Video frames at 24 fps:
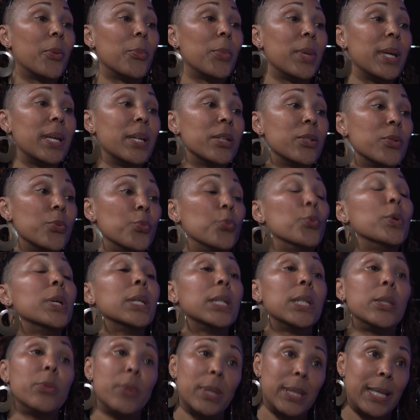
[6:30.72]
is
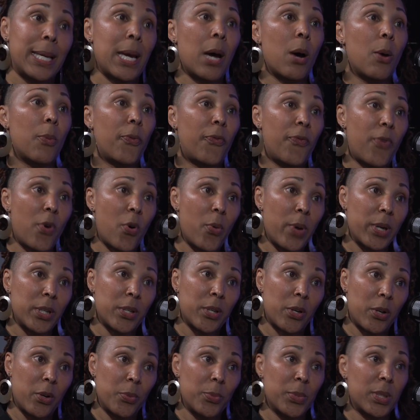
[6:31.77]
really, really helpful in
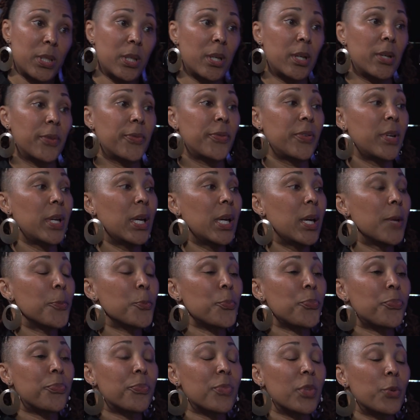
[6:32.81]
terms of
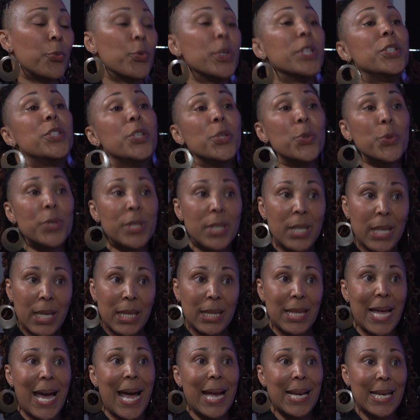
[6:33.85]

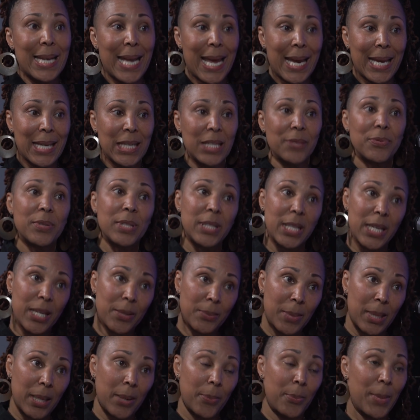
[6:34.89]
reducing that negative
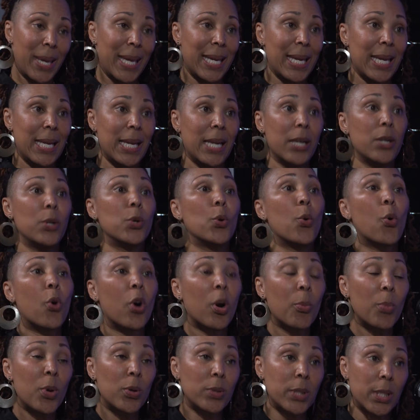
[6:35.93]
stigma, making it
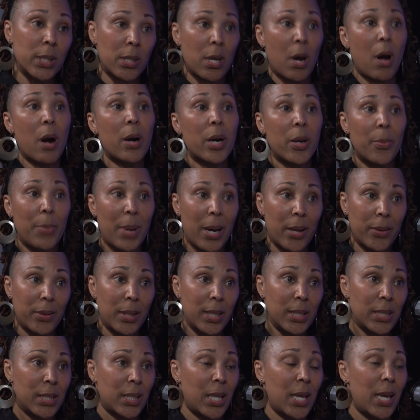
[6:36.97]
normal to talk about
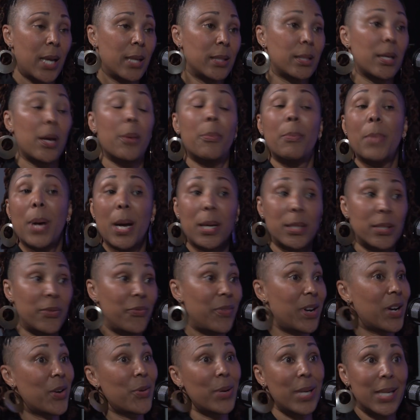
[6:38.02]
these things amongst
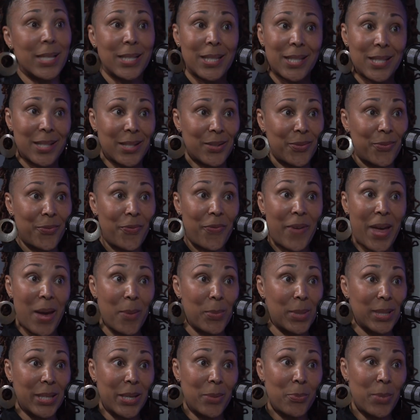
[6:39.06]
various
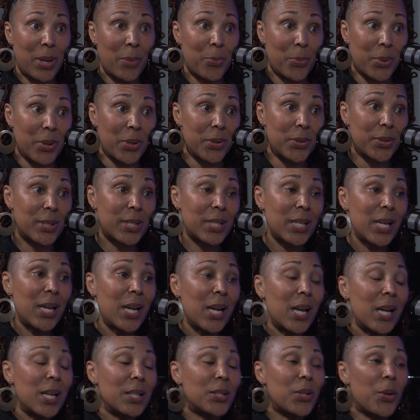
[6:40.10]
family members.
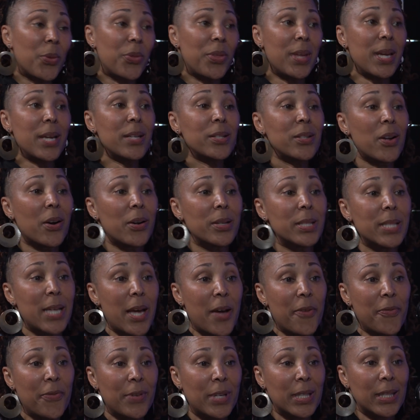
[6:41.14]
So things are
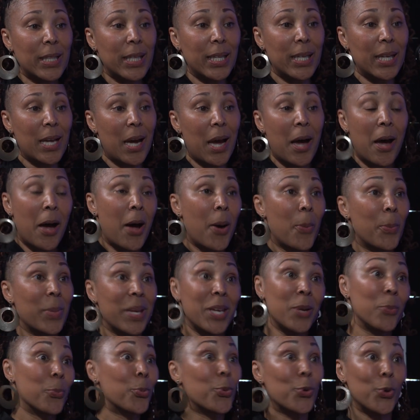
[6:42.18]
definitely
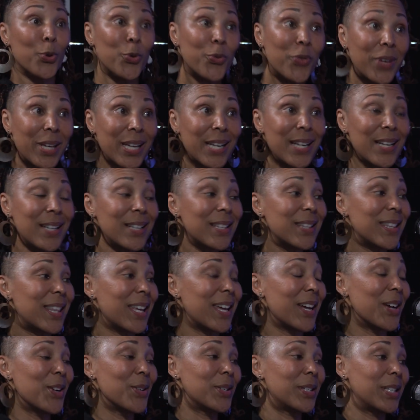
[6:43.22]
improving.
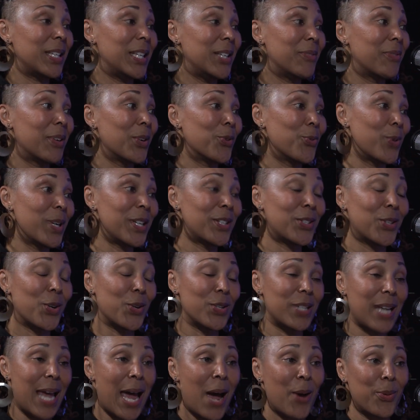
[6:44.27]
There's even
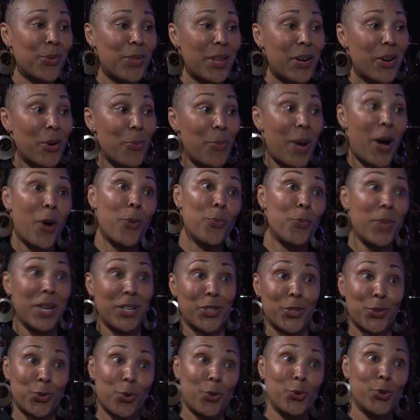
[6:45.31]
research out there about
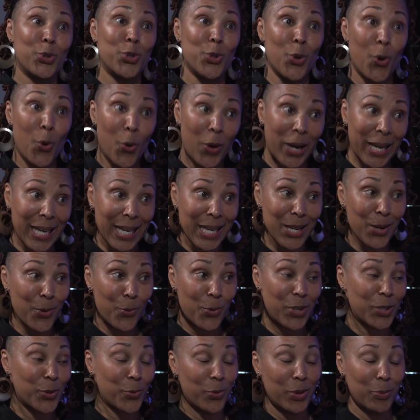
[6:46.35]
menstrual joy,
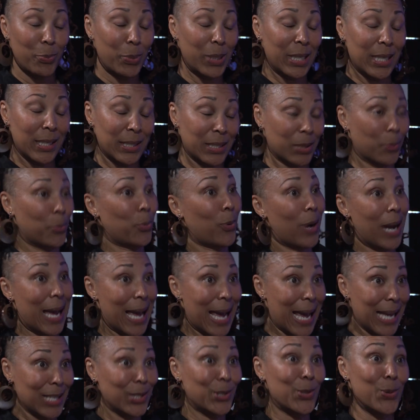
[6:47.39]
which would be a
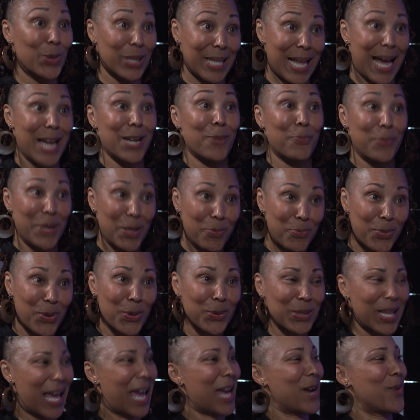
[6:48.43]
surprise to a lot of
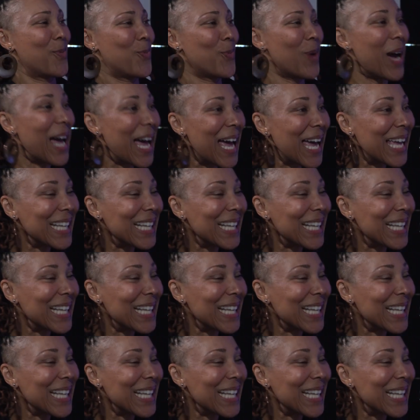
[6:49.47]
people. Like, what?